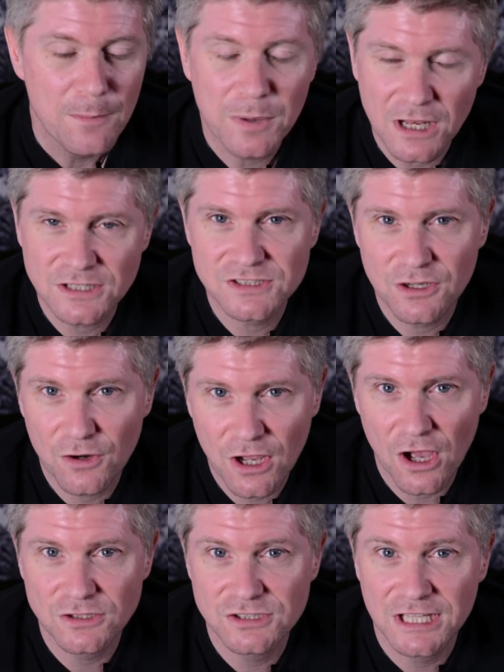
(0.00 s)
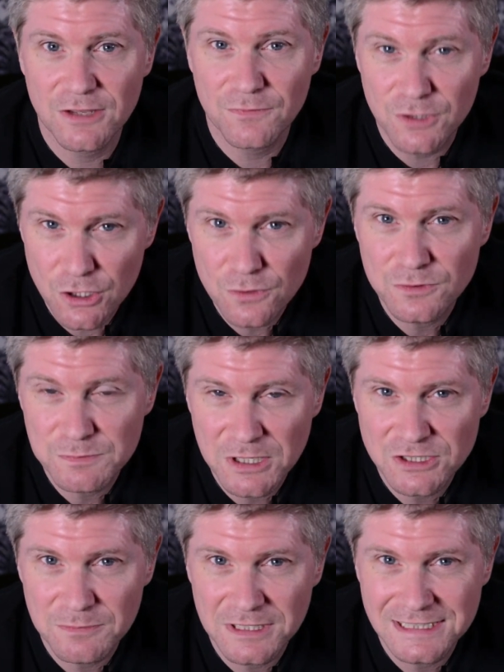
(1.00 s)
Plus there are cards that give you
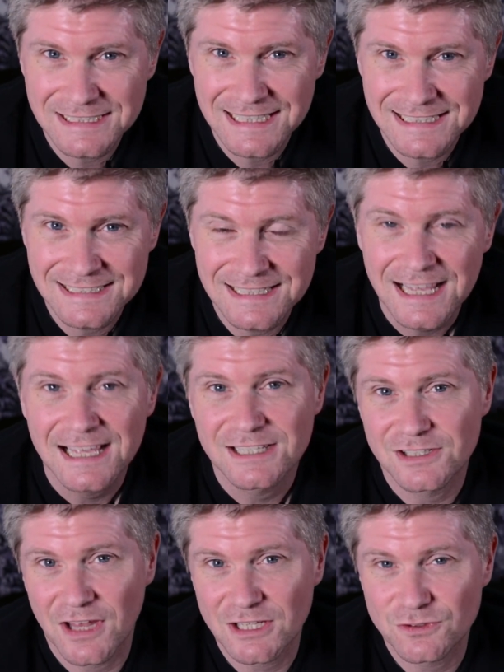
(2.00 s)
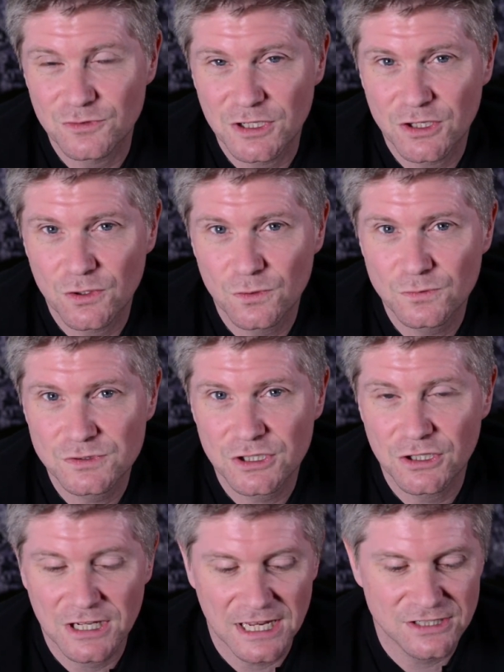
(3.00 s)
special abilities, so that's really cool. So
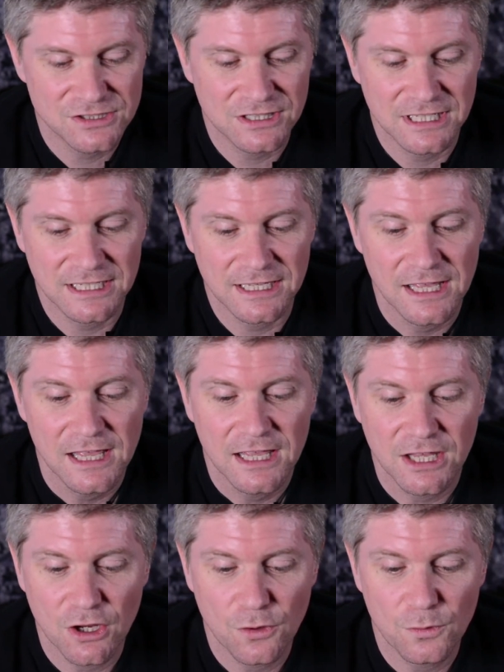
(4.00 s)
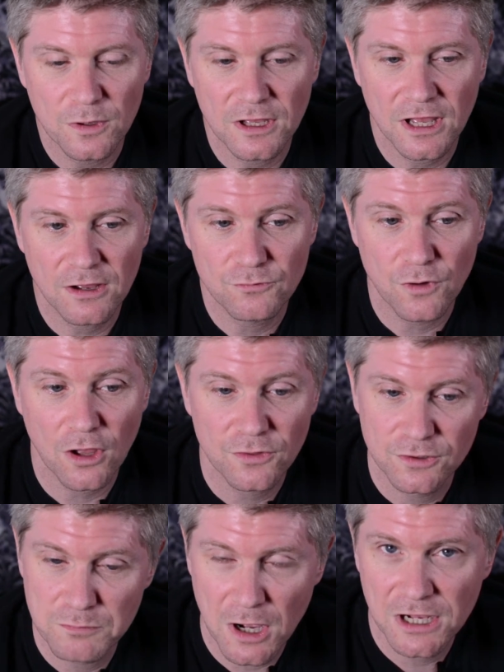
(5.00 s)
you can actually
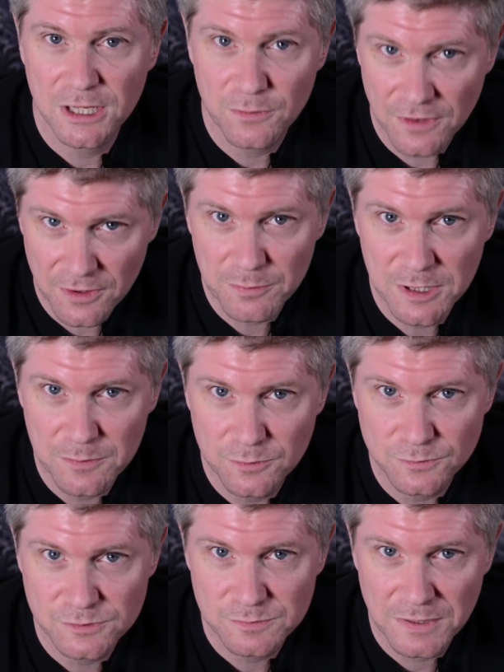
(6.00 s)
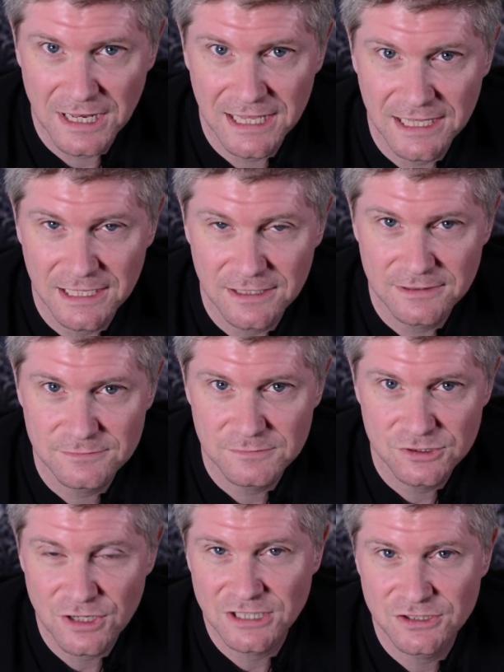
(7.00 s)
rather than monkey with other people's playing
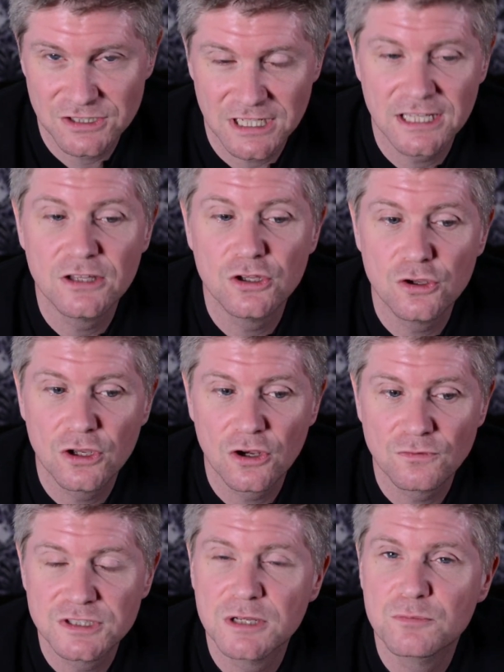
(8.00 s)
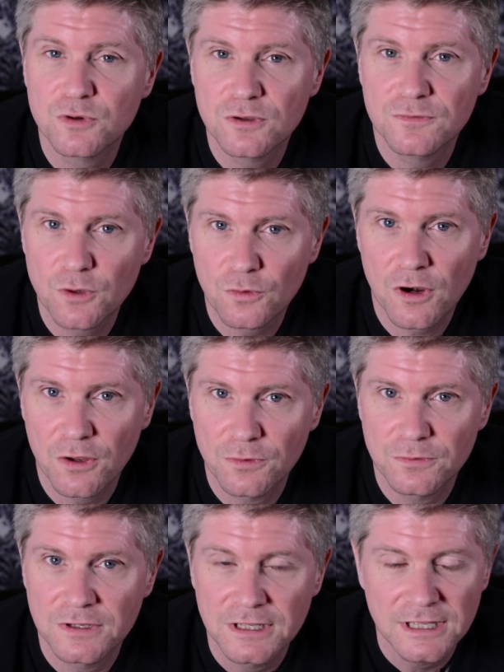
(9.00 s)
strategy, you can obviously improve your
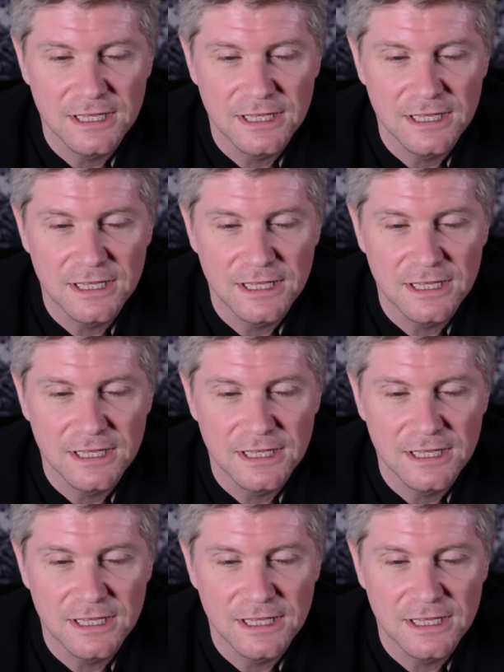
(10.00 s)
own.